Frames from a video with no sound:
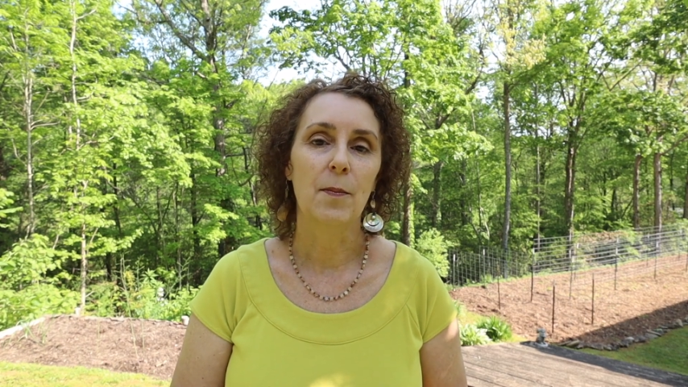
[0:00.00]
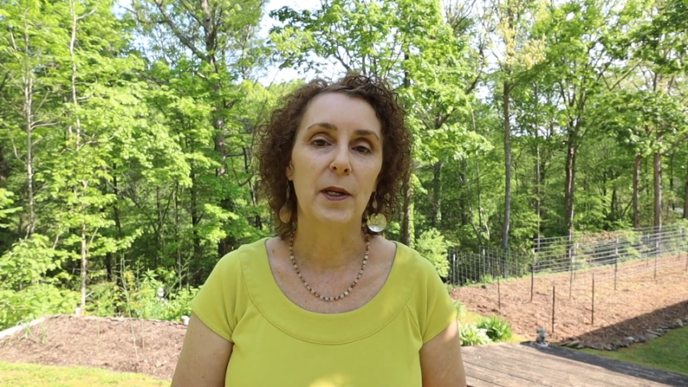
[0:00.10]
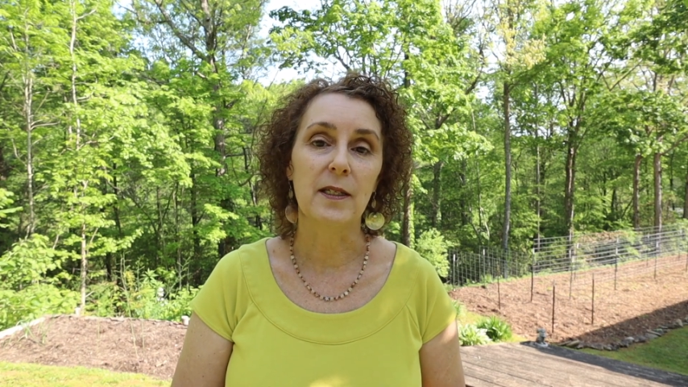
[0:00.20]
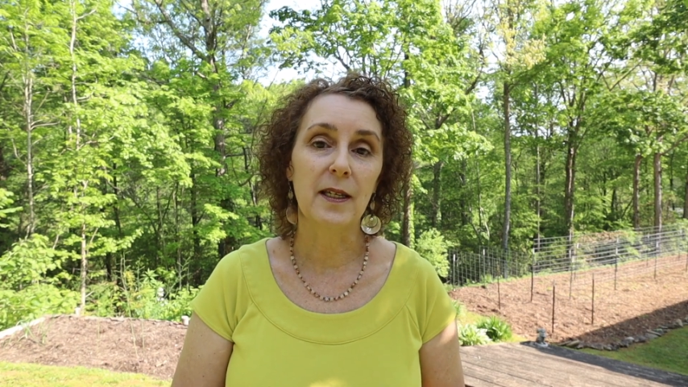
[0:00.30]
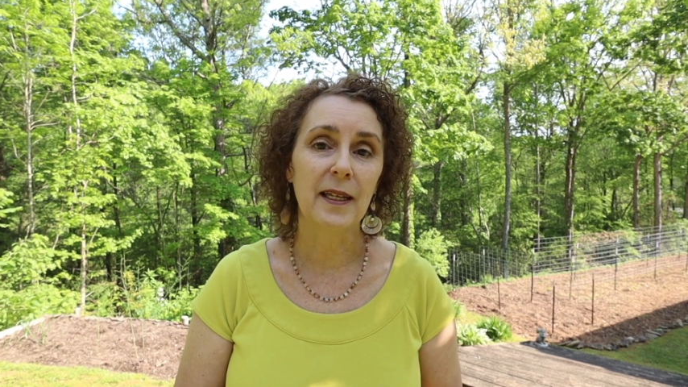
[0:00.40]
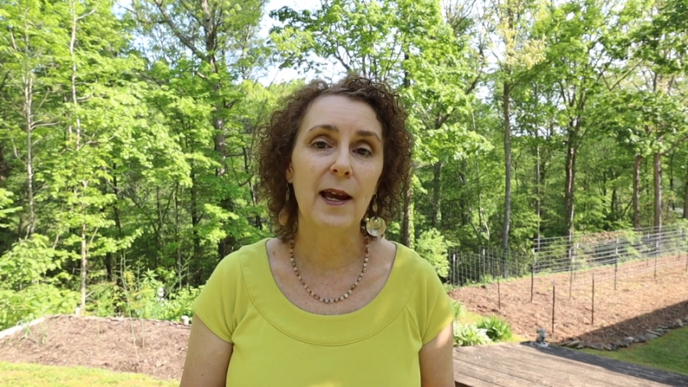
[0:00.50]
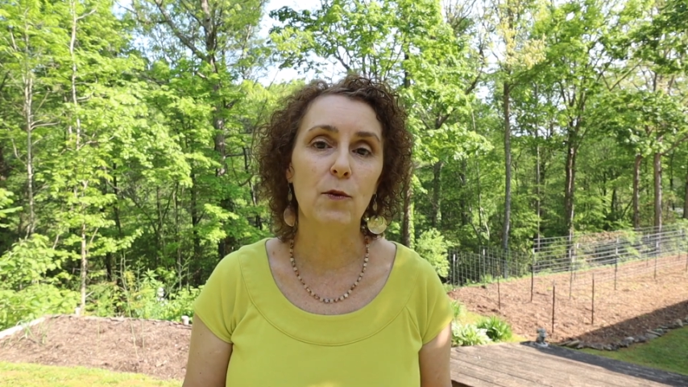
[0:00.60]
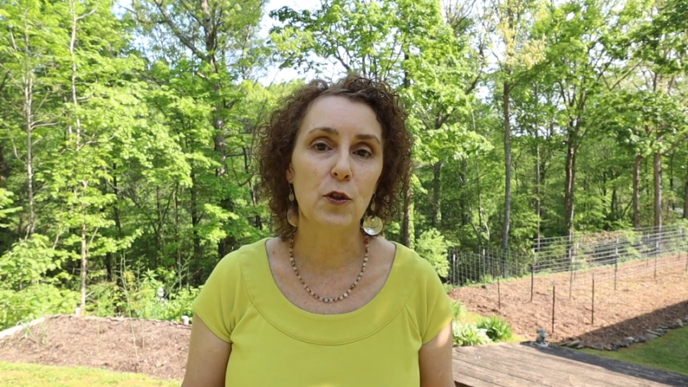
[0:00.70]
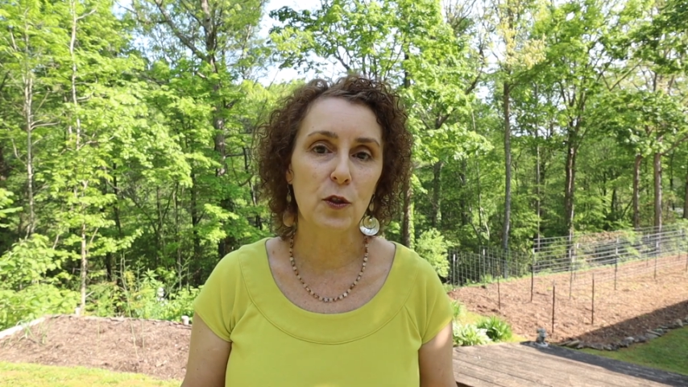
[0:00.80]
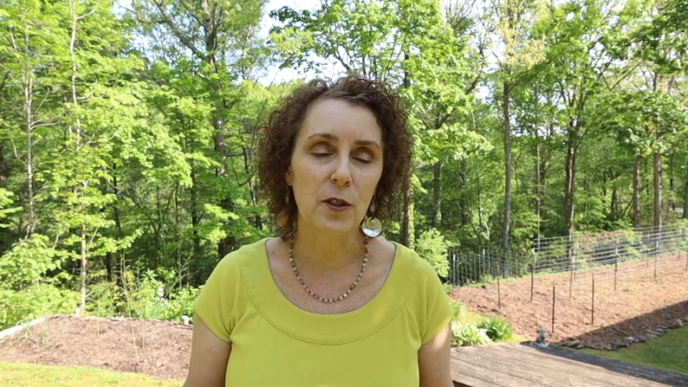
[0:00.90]
but he said that
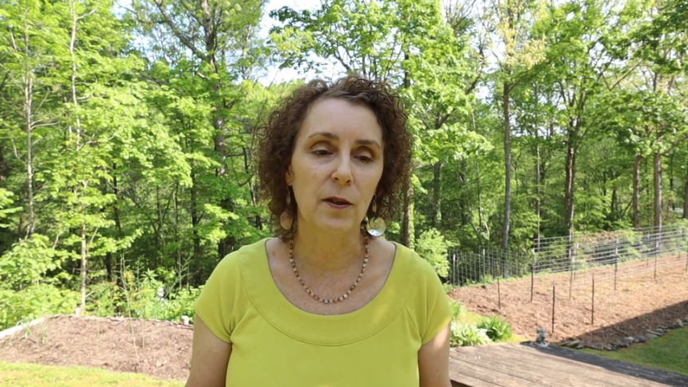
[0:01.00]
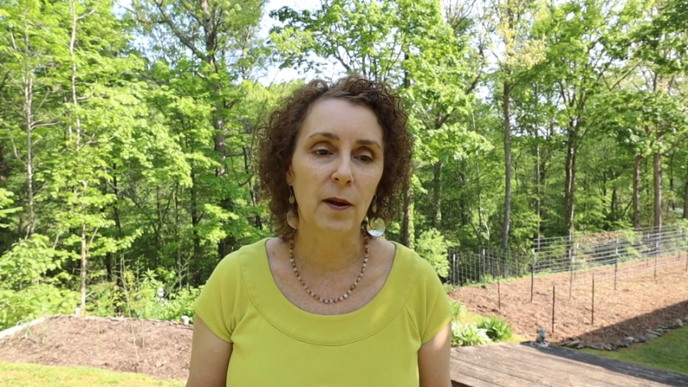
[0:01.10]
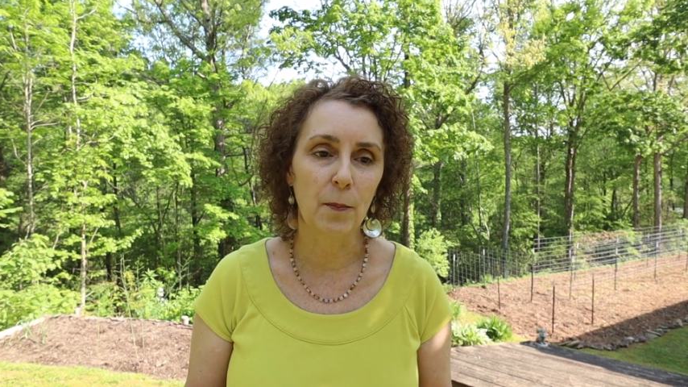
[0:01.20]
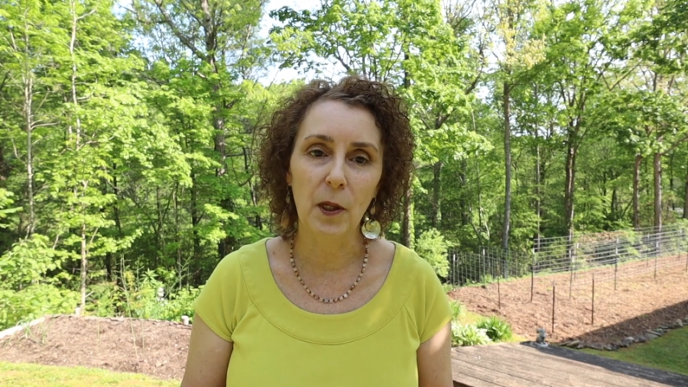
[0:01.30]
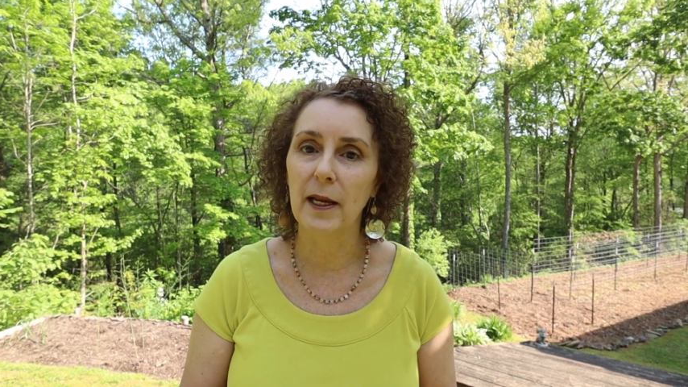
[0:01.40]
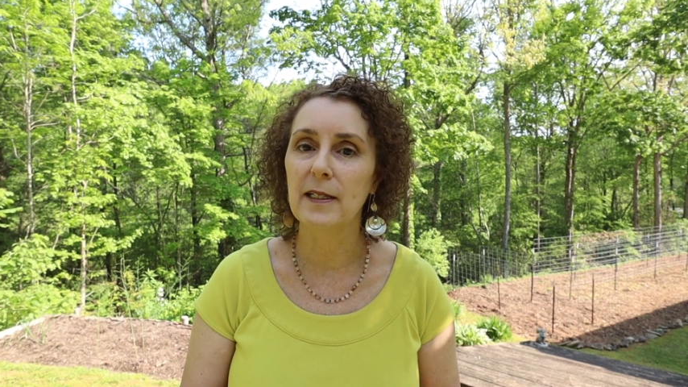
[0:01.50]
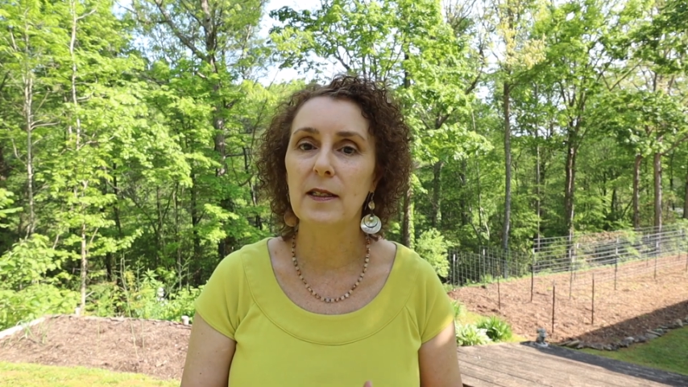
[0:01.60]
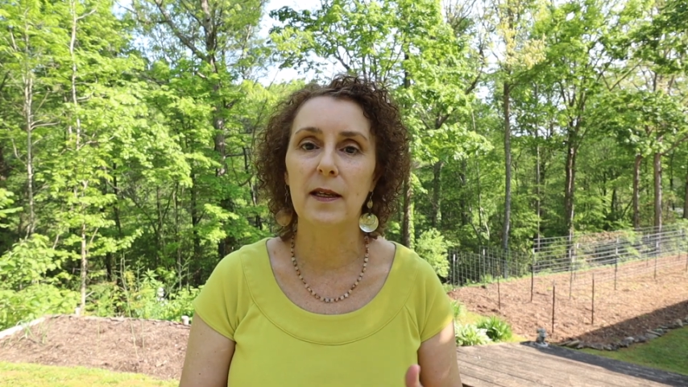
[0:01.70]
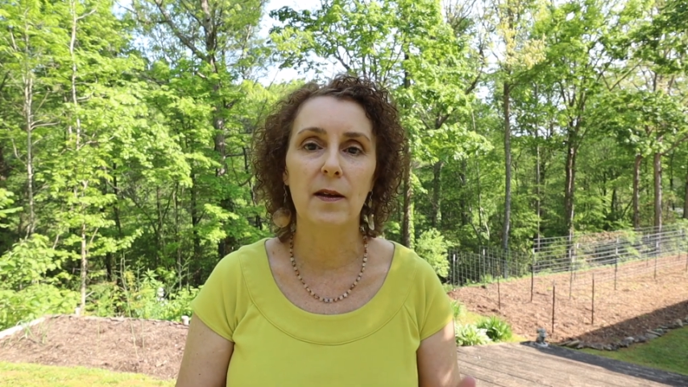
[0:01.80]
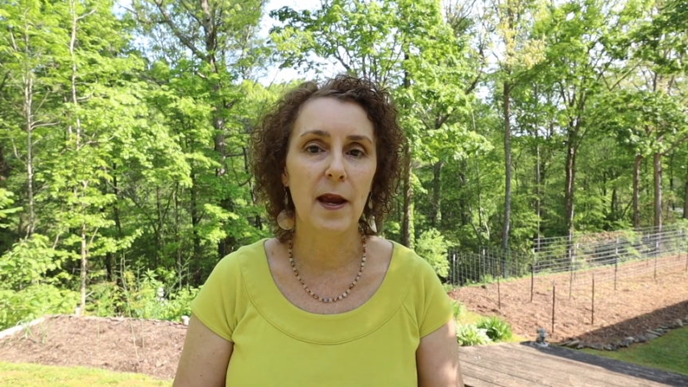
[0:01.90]
was just a, a place
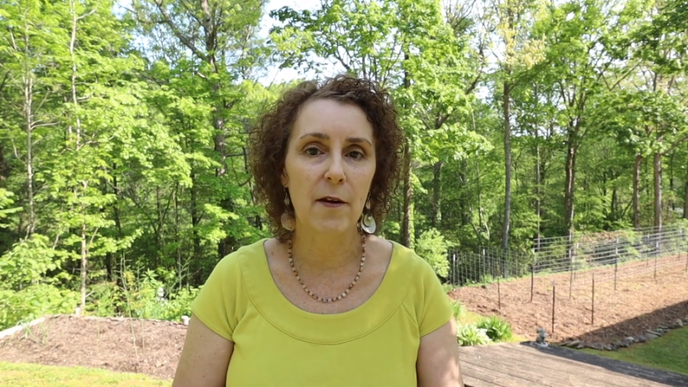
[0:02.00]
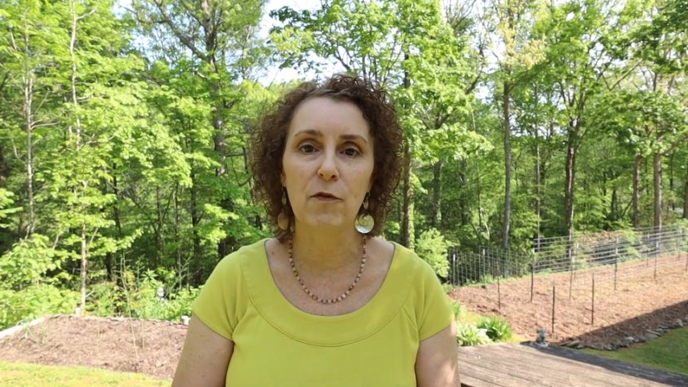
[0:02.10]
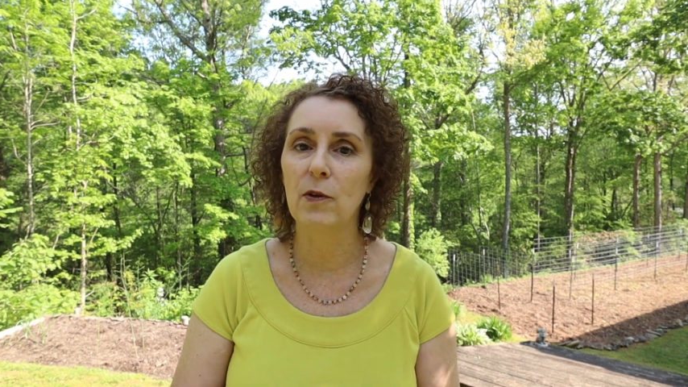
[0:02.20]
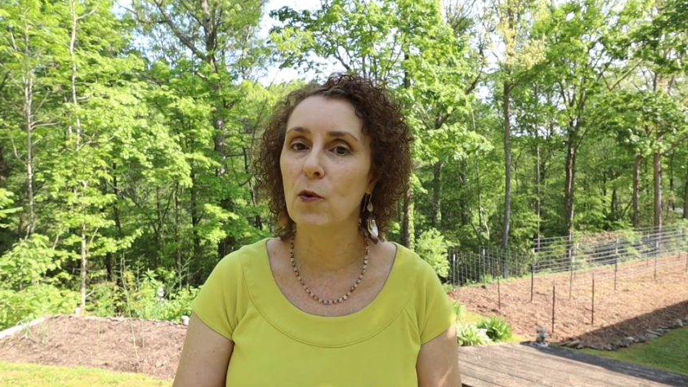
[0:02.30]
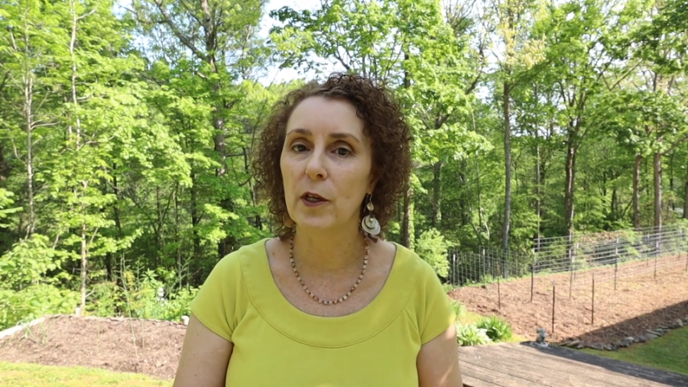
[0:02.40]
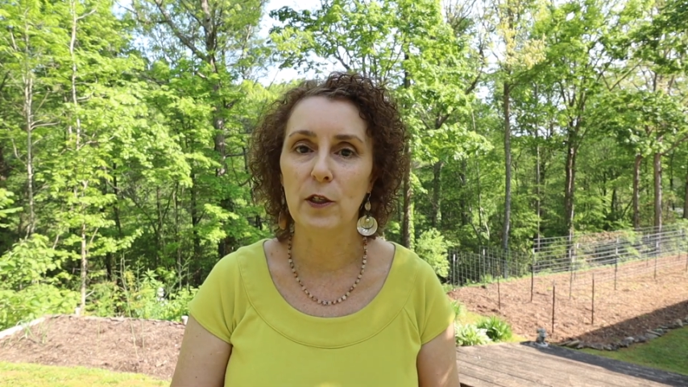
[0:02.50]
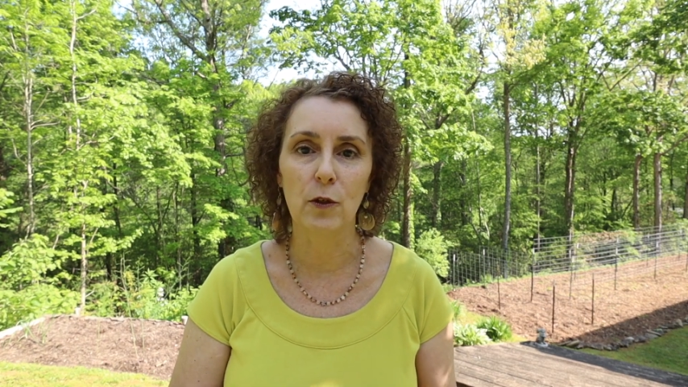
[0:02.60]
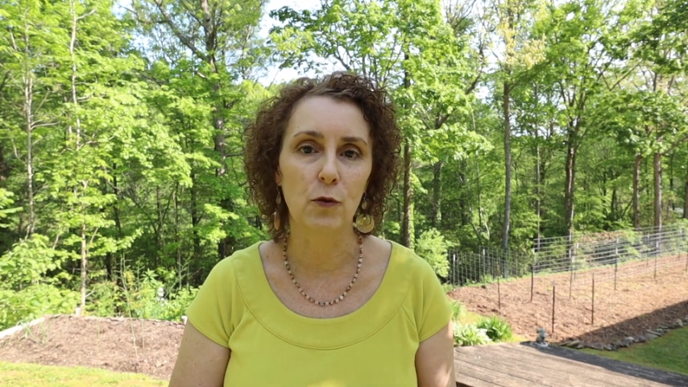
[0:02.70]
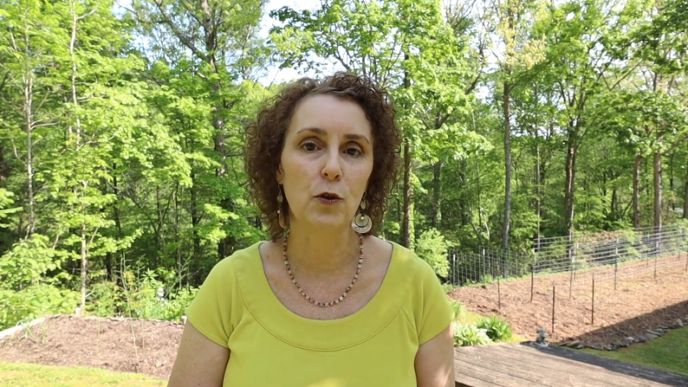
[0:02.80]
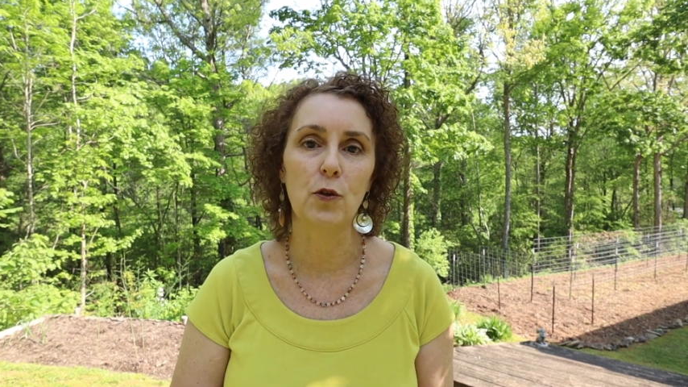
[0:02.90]
that everyone
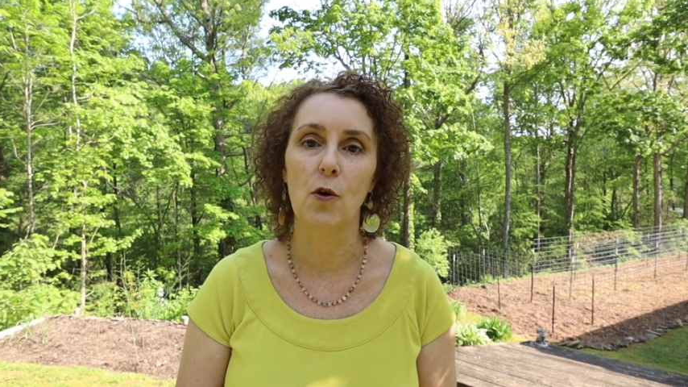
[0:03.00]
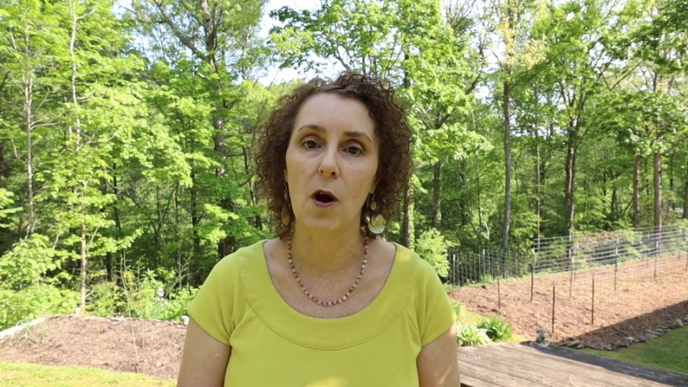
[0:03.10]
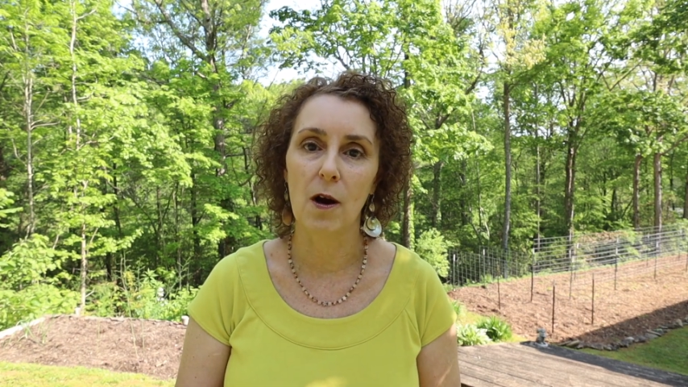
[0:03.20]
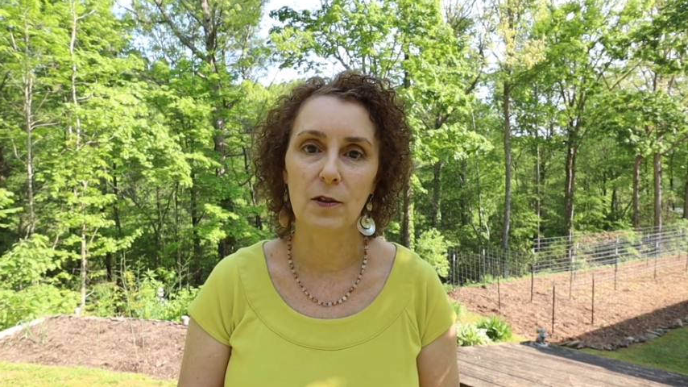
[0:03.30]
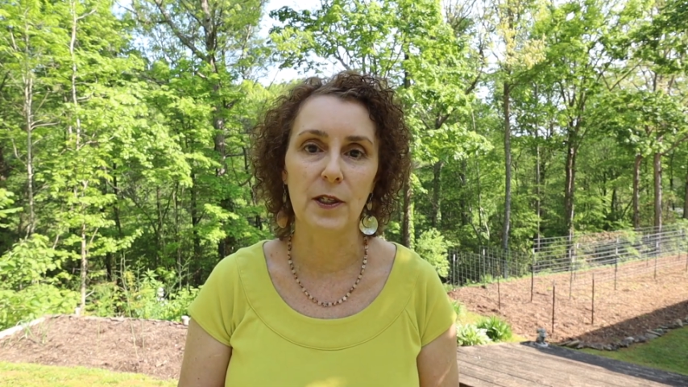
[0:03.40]
used to cross.